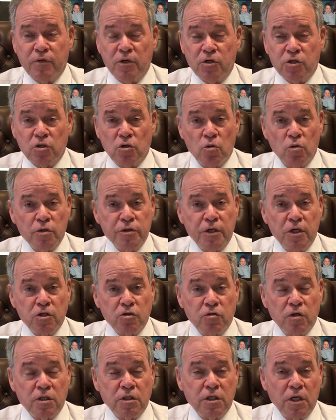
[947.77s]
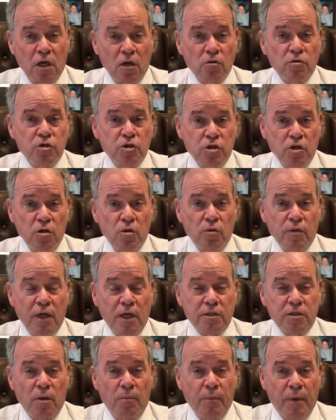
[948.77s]
If the school district tells
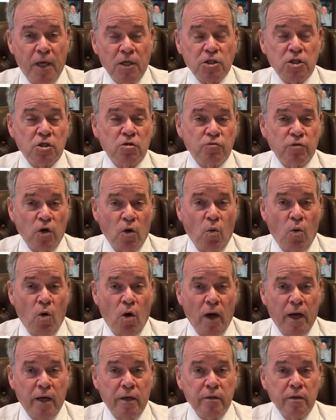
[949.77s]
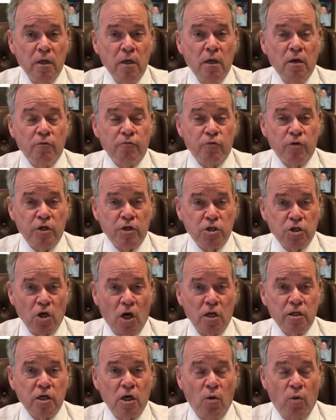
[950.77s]
you that a mask required
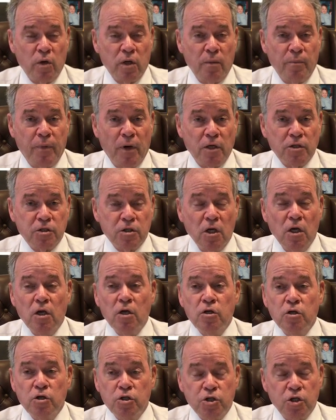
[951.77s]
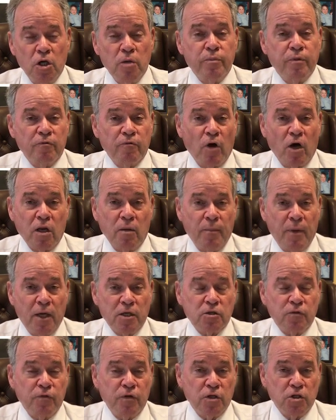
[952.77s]
for your child to go on a bus, you should
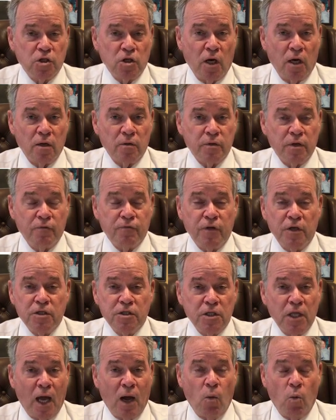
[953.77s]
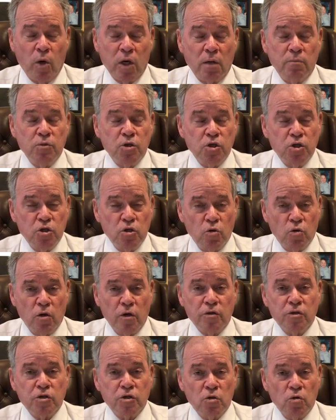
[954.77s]
provide a mask for your child. If there's not one, I'm
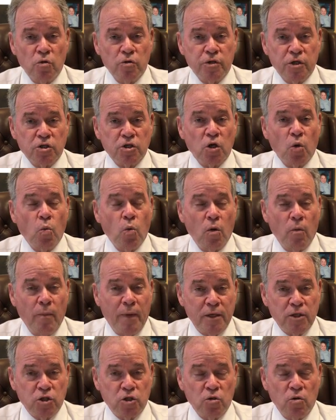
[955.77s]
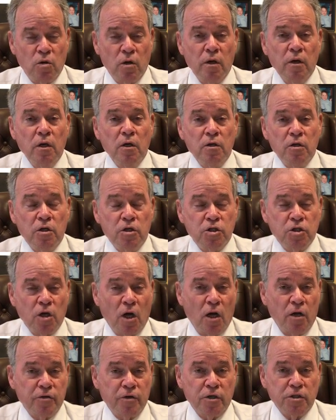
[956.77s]
sure the school district will make sure
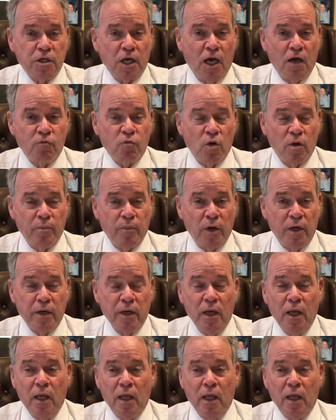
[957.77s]
your child does have one.